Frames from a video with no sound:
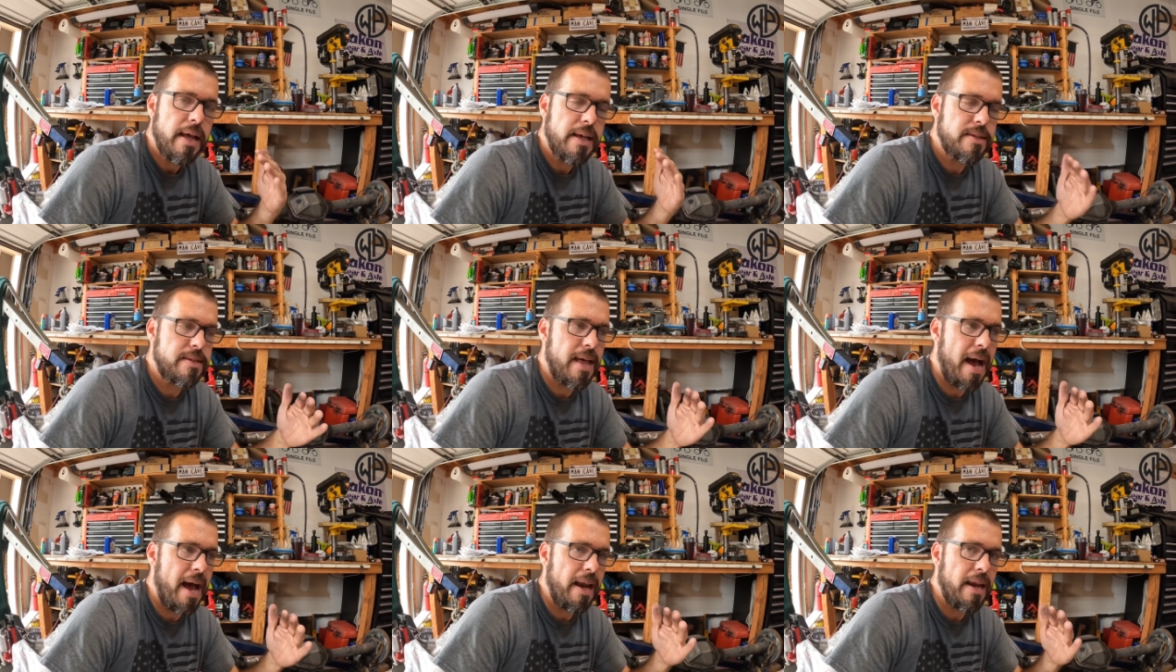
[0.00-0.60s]
is
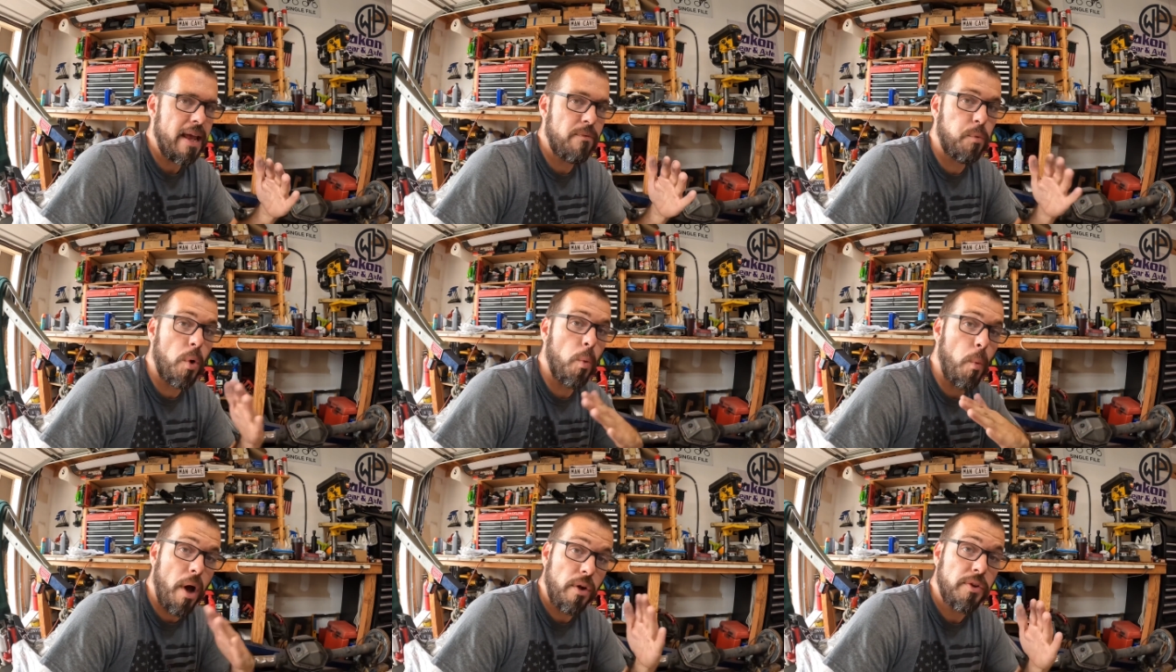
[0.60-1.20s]
that if
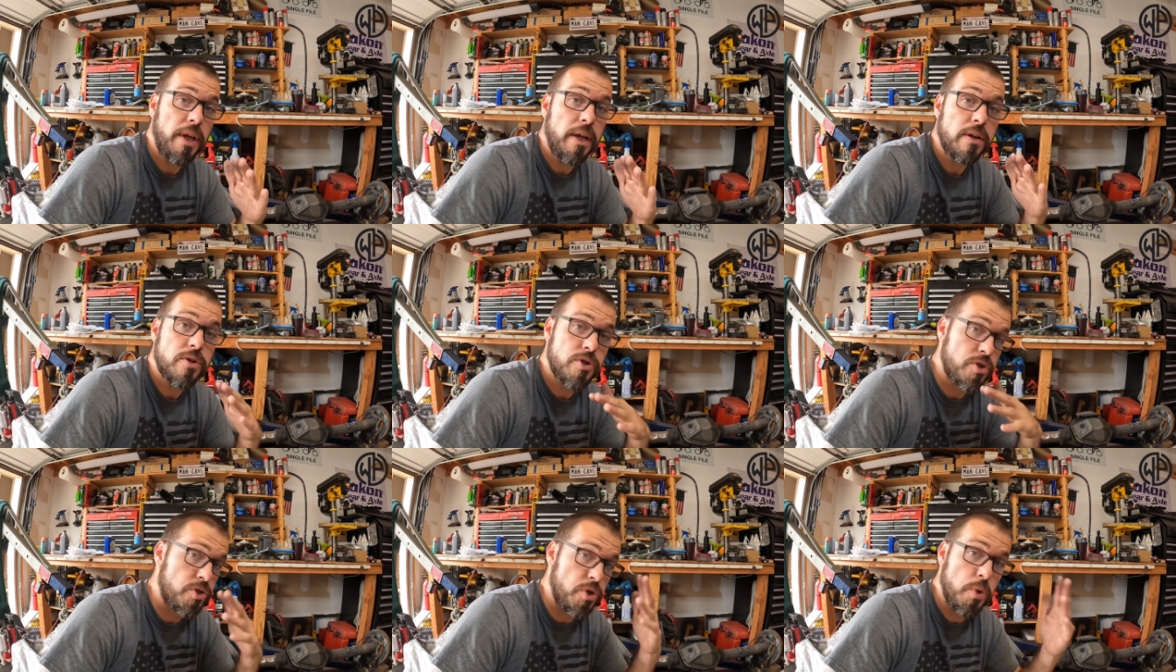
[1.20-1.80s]
we're welding
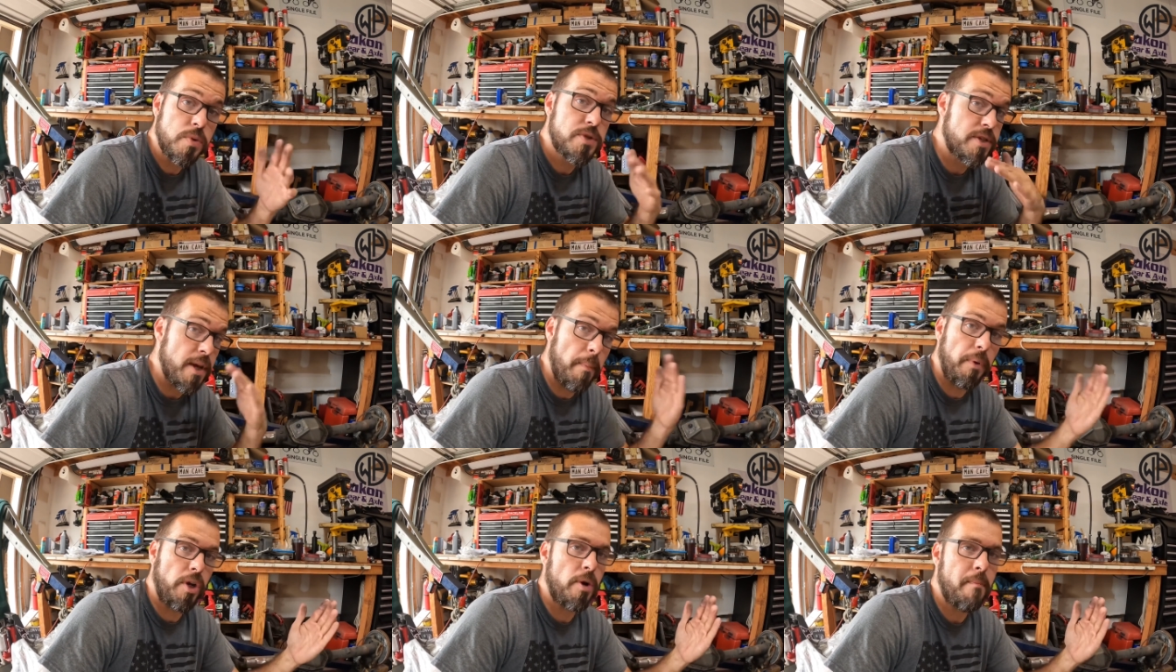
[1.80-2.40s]
two
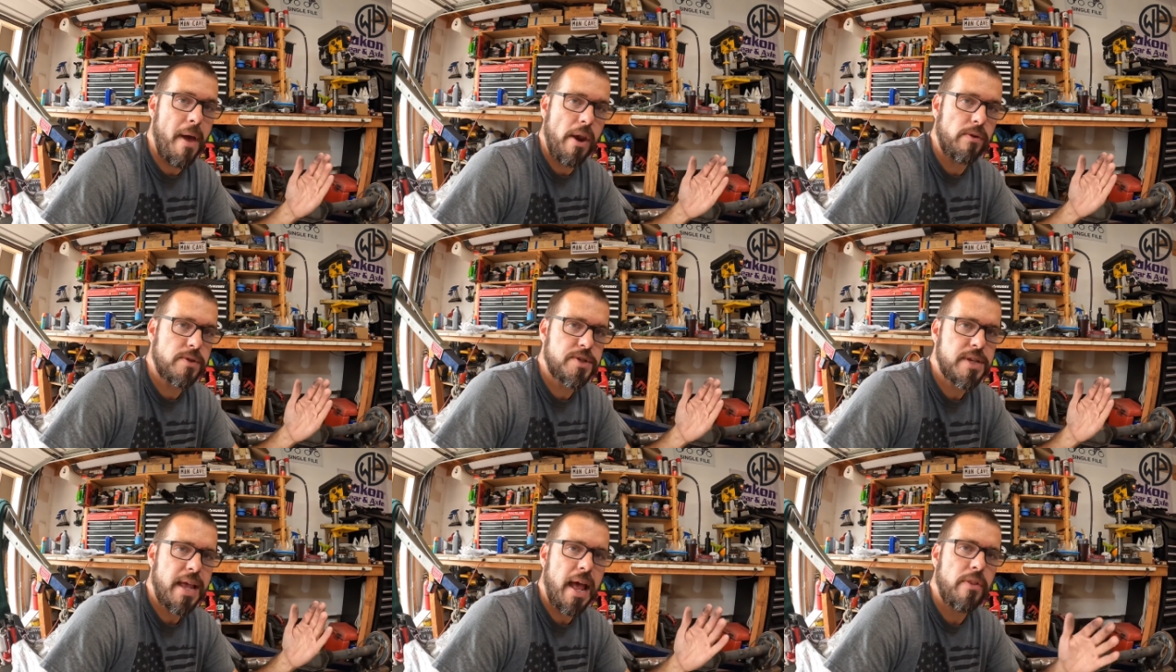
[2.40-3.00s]
similar
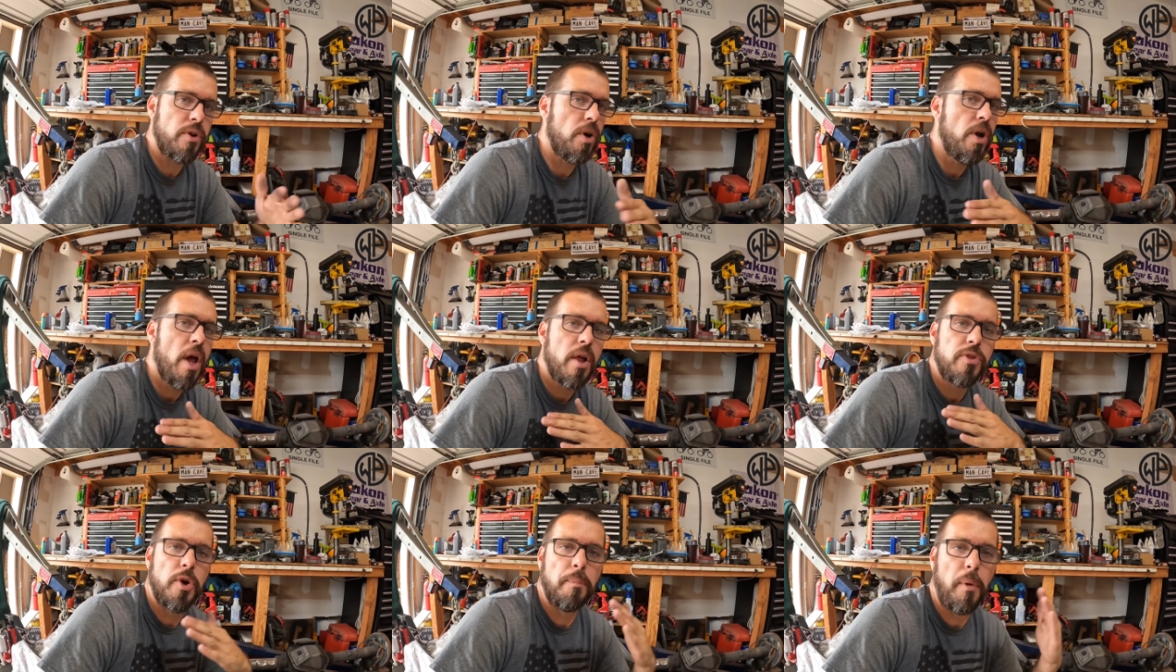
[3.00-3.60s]
metals together,
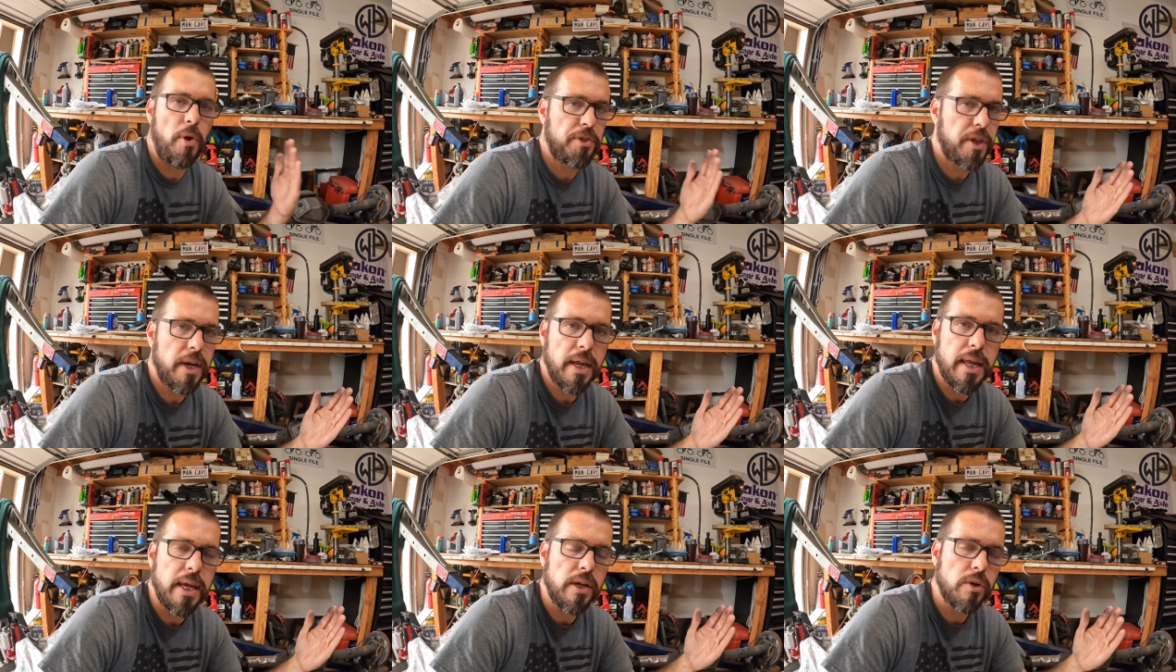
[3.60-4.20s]
they're both
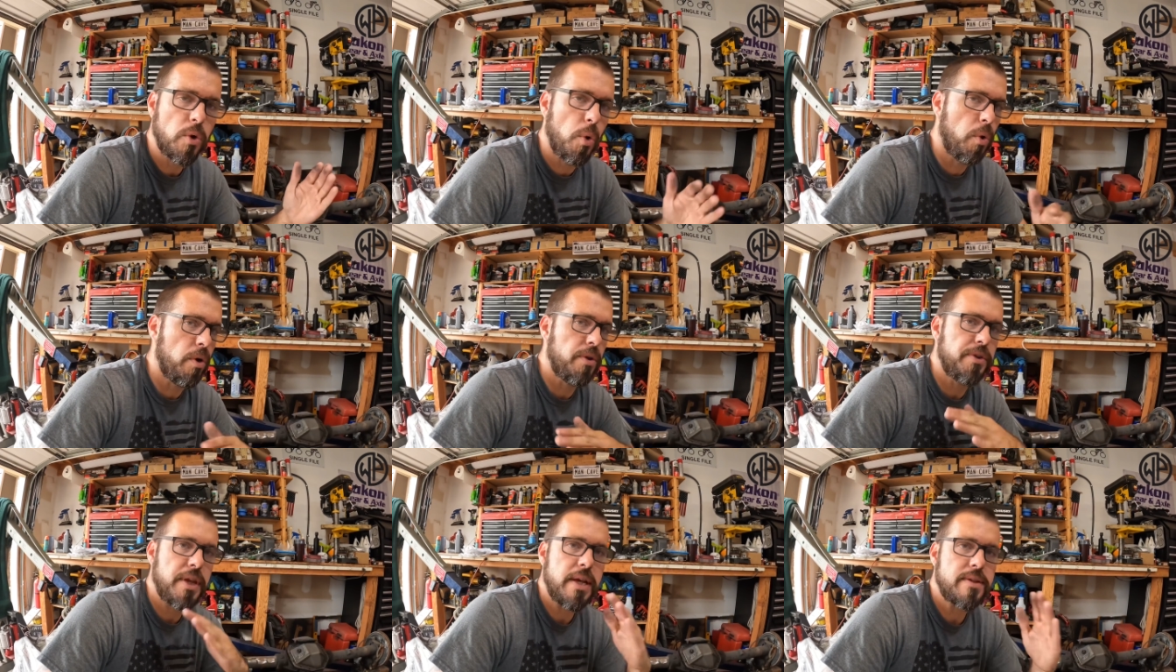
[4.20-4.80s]
gonna heat and
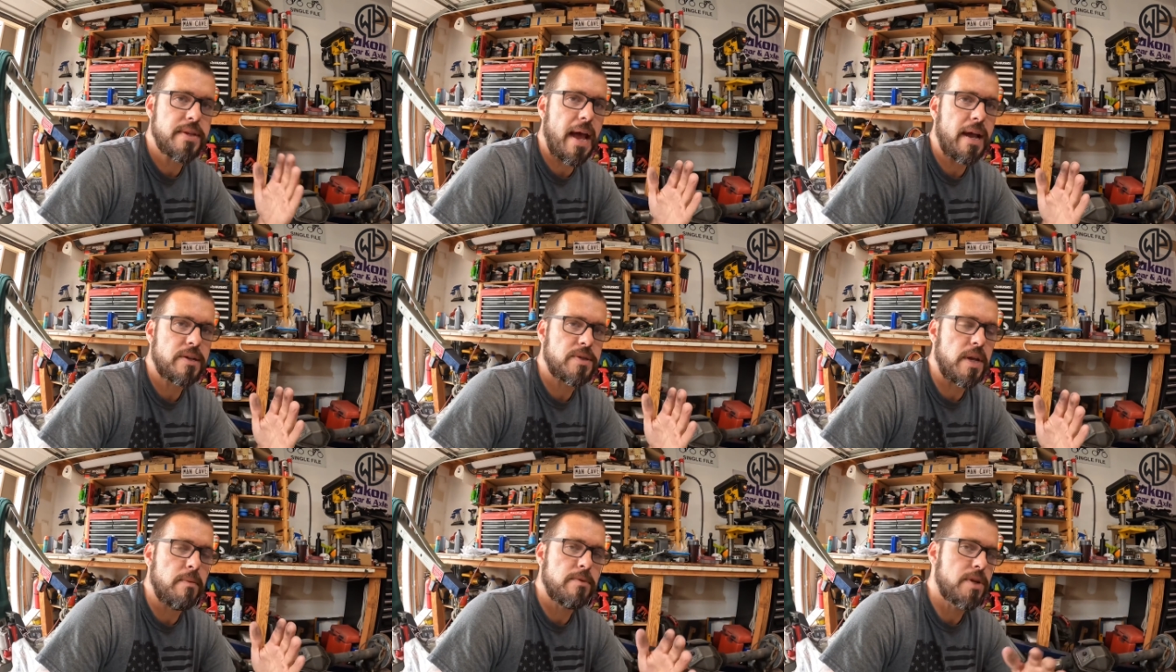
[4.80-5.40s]
cool at the exact
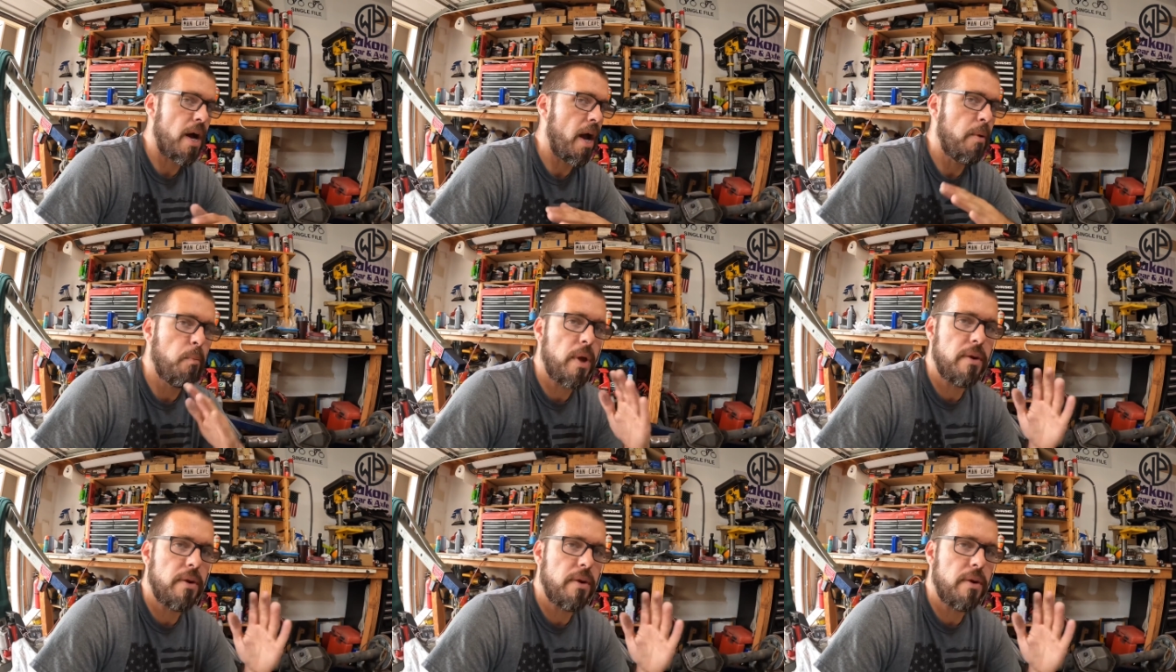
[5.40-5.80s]
same time.